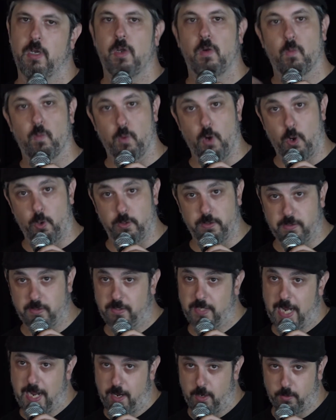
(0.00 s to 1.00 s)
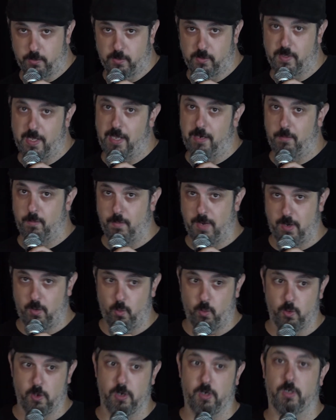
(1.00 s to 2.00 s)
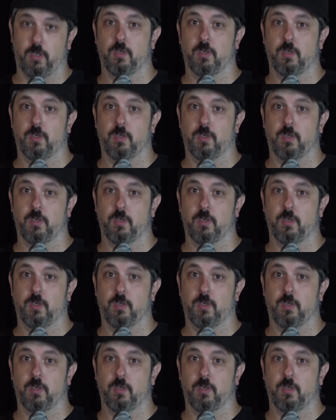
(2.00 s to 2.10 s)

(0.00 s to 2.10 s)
Rhodes sounds that might work,